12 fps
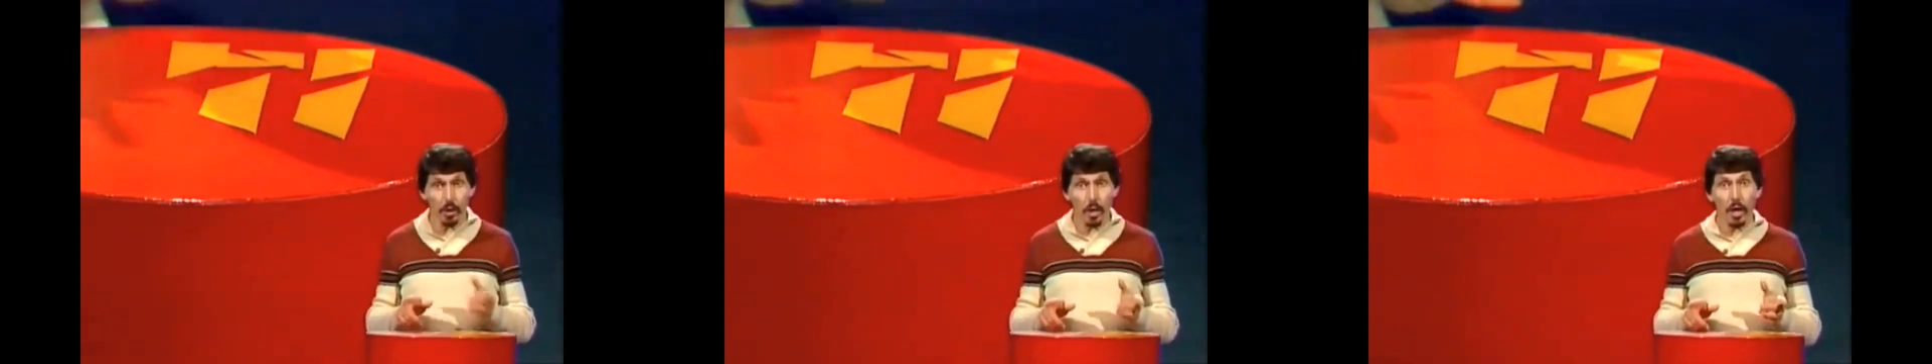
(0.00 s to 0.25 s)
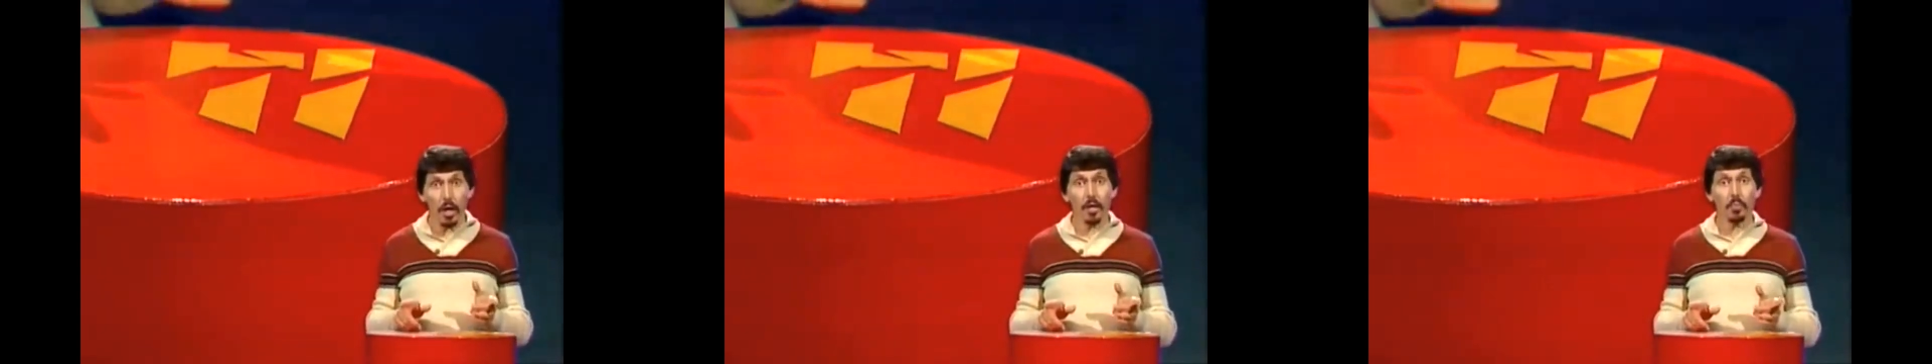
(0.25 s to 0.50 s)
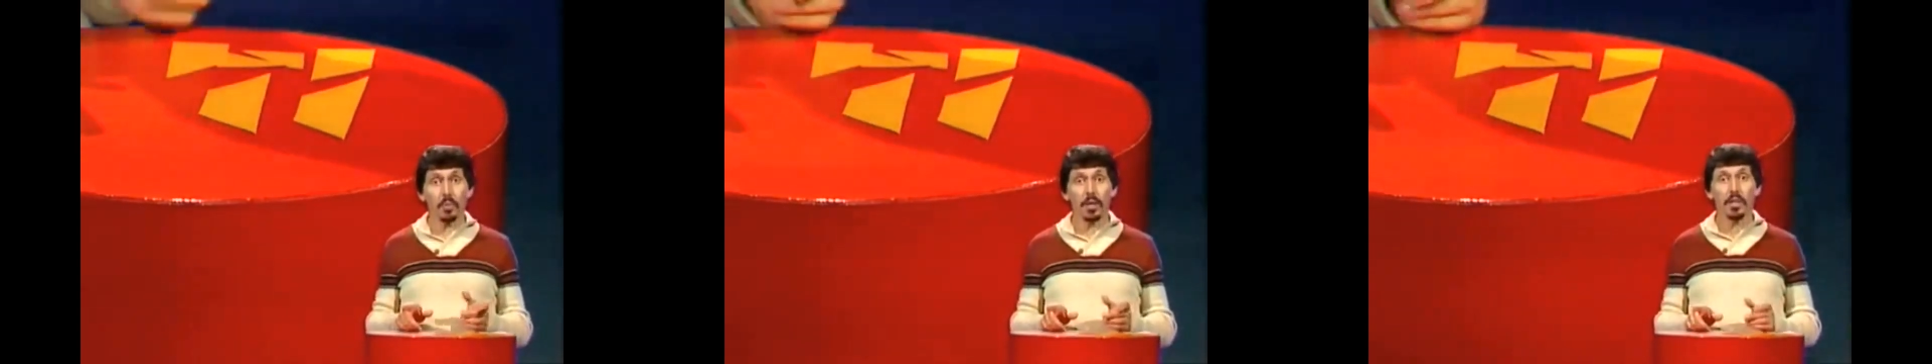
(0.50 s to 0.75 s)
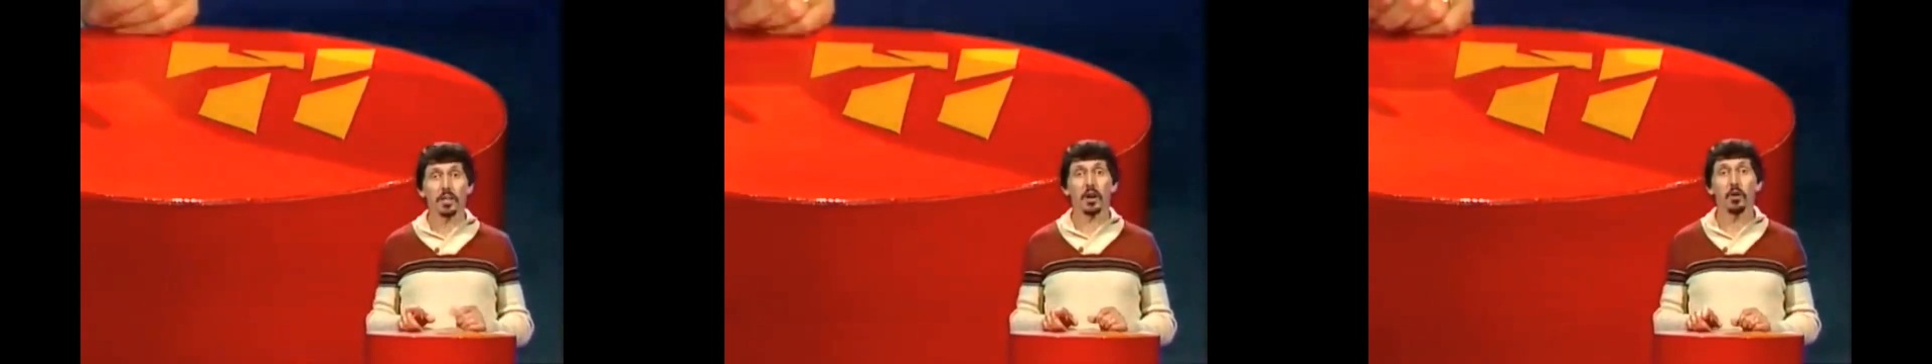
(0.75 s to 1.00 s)
as either
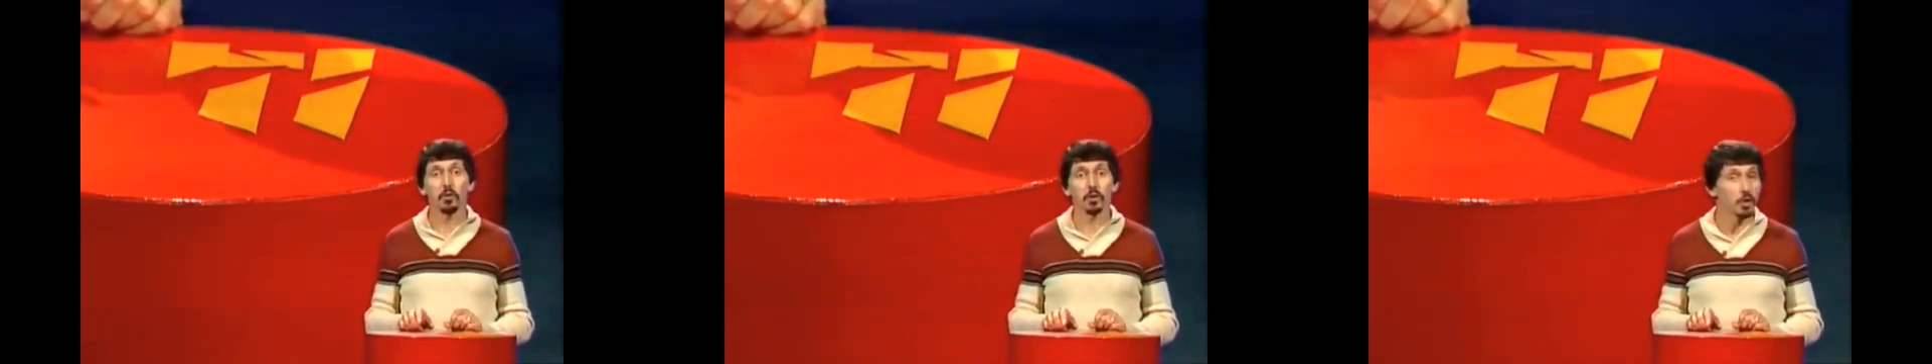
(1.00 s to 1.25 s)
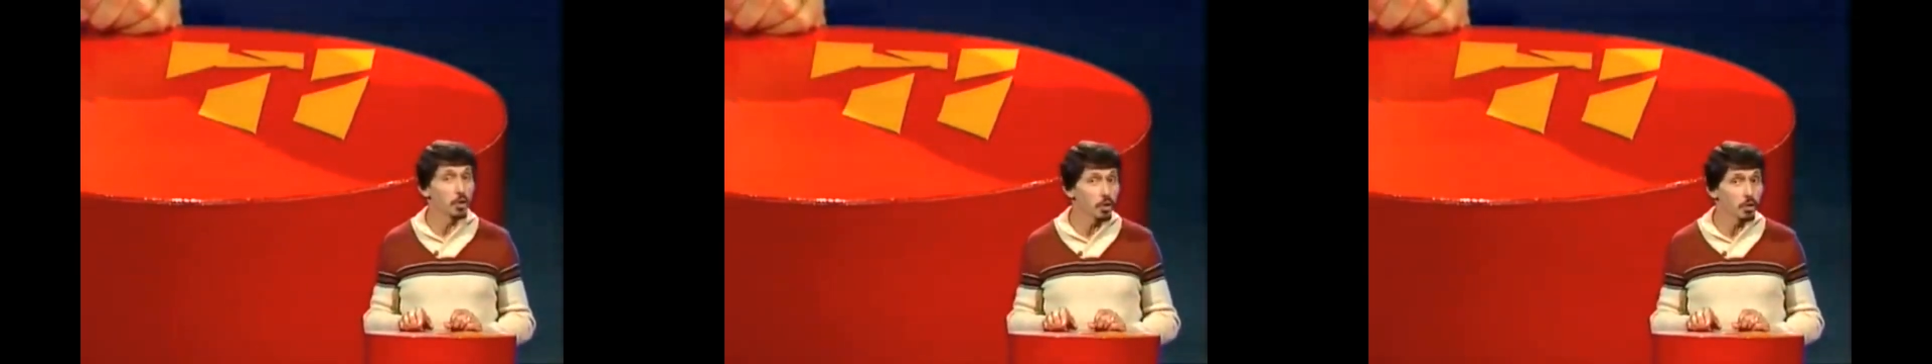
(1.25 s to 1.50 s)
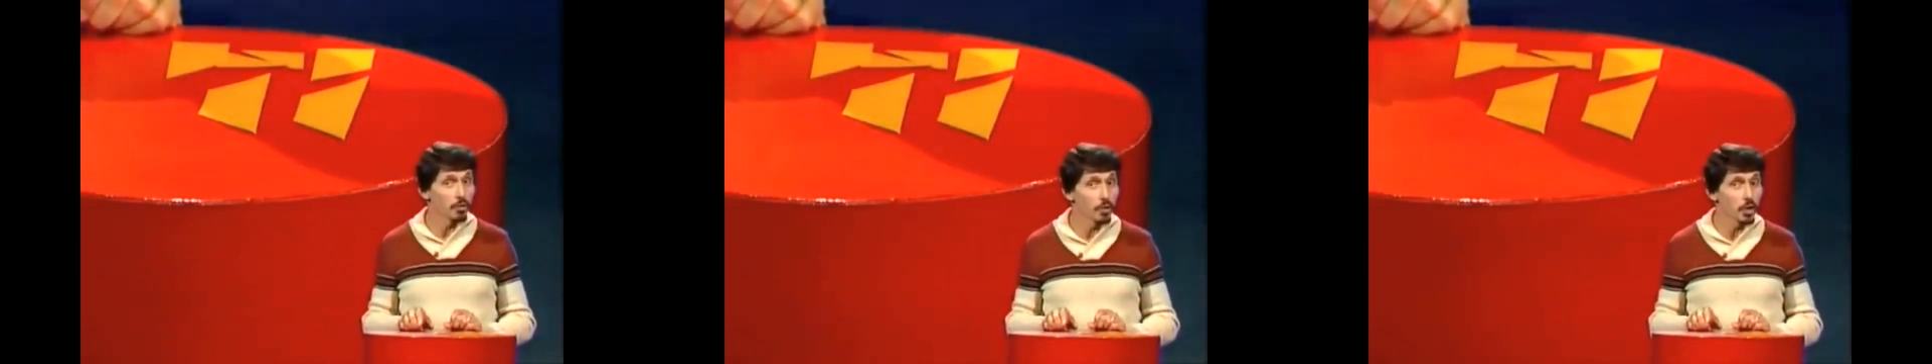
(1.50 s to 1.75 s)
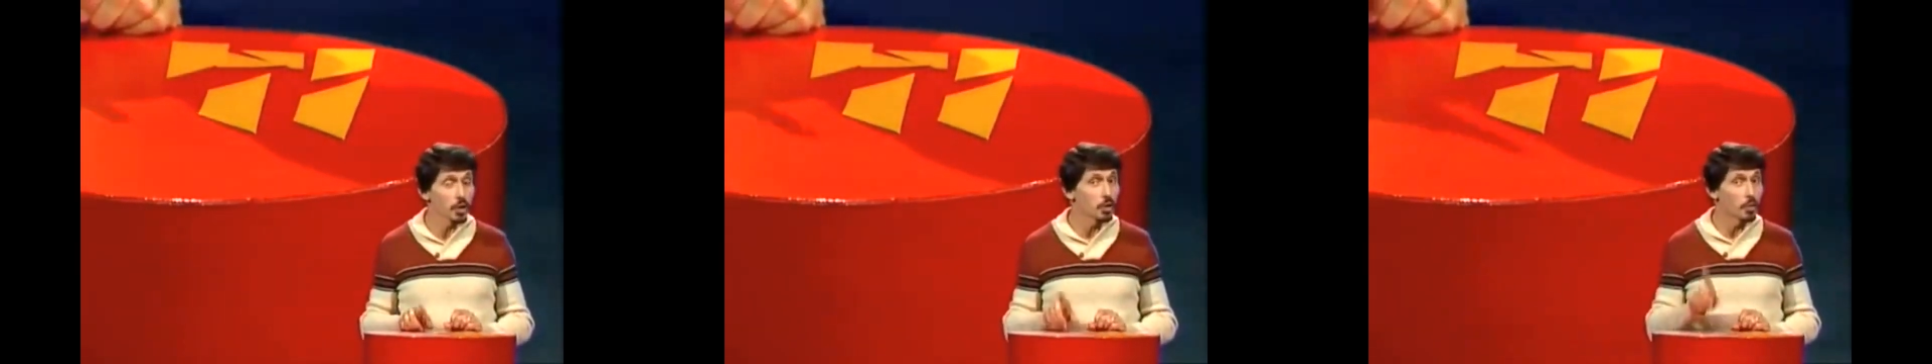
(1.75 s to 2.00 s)
being horizontal or
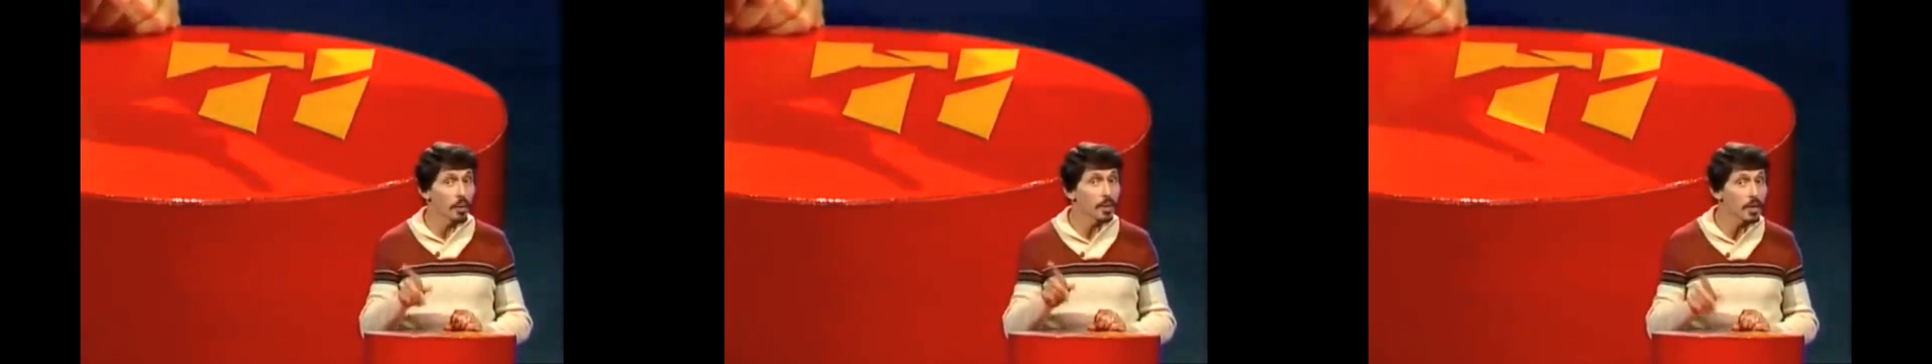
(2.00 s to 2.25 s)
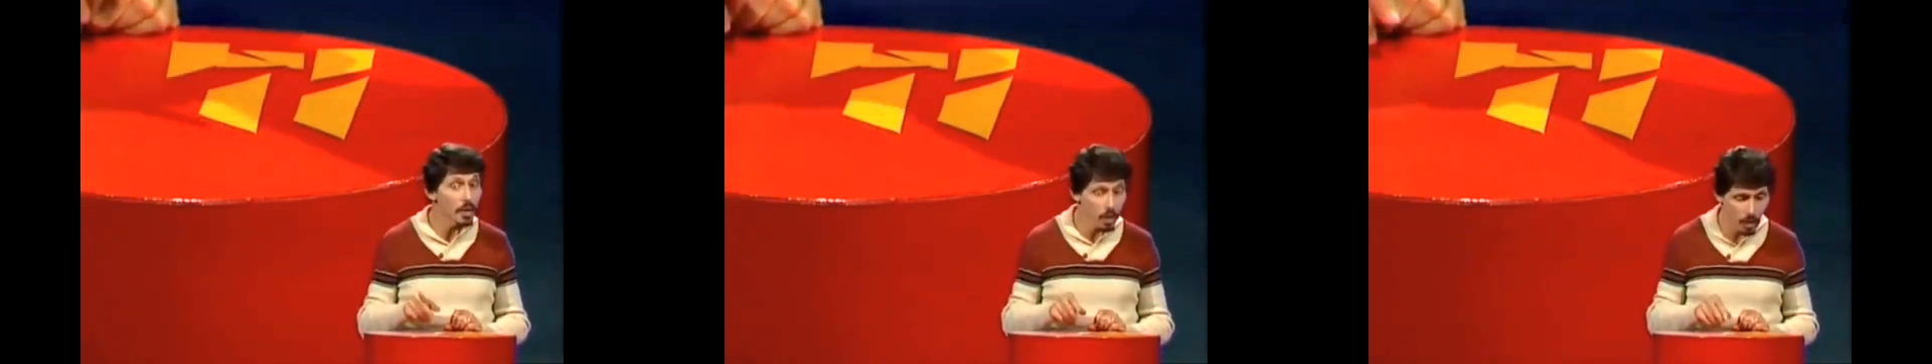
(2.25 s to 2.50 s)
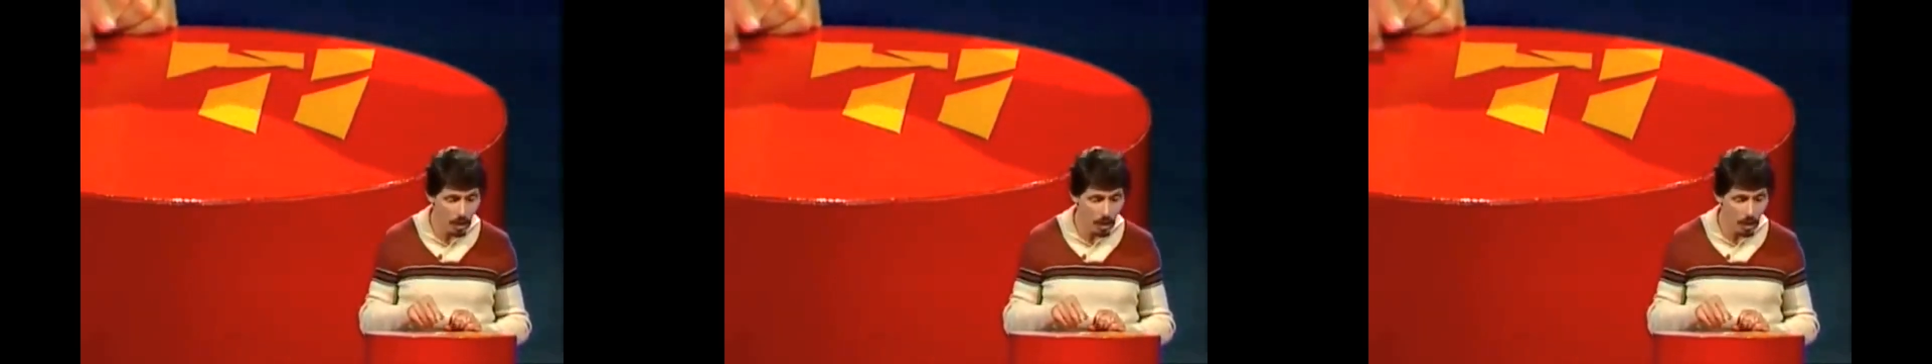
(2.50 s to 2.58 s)
vertical, but they